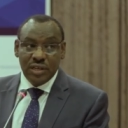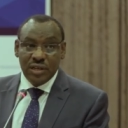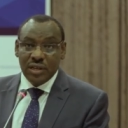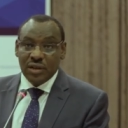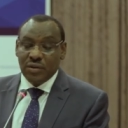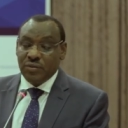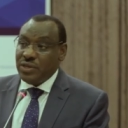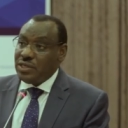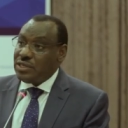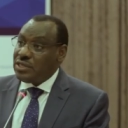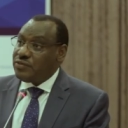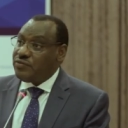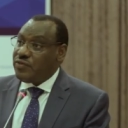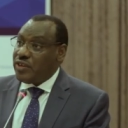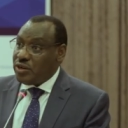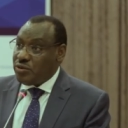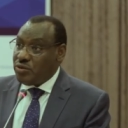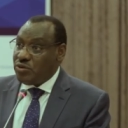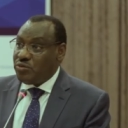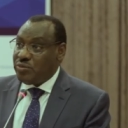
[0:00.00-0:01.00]
which is very
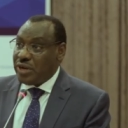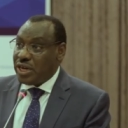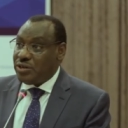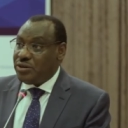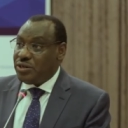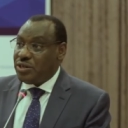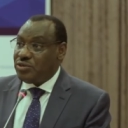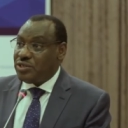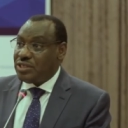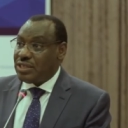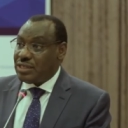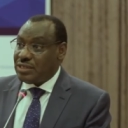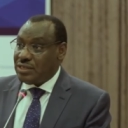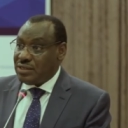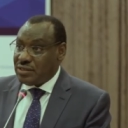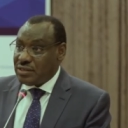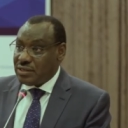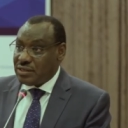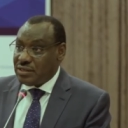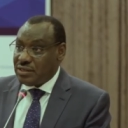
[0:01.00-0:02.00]
good, by the way, on
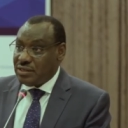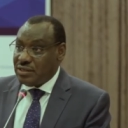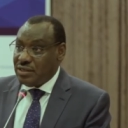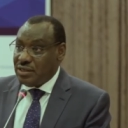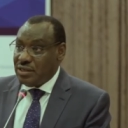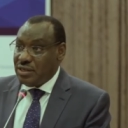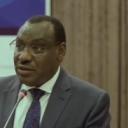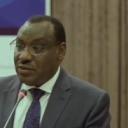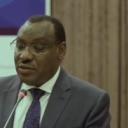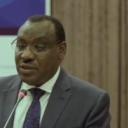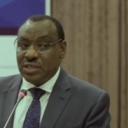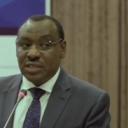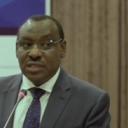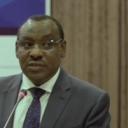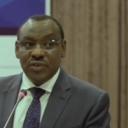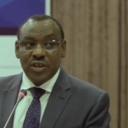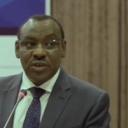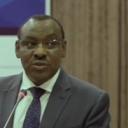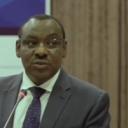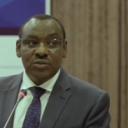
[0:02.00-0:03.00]
statistics, which is very
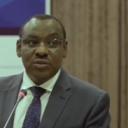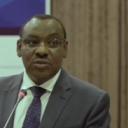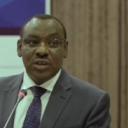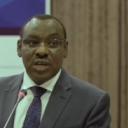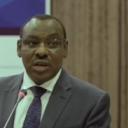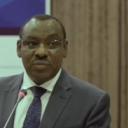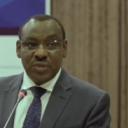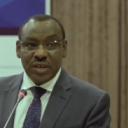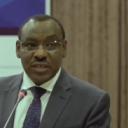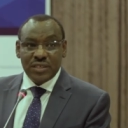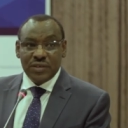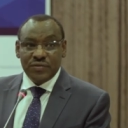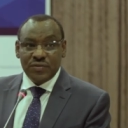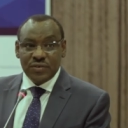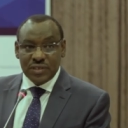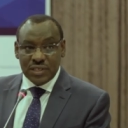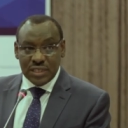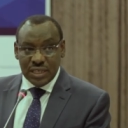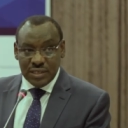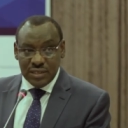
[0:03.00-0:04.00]
good on capacity for
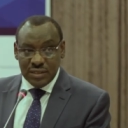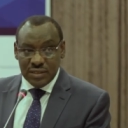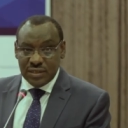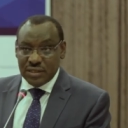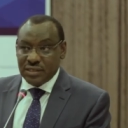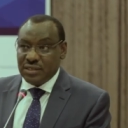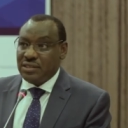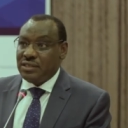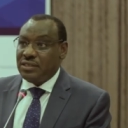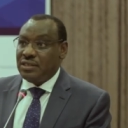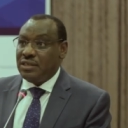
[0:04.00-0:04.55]
statistics.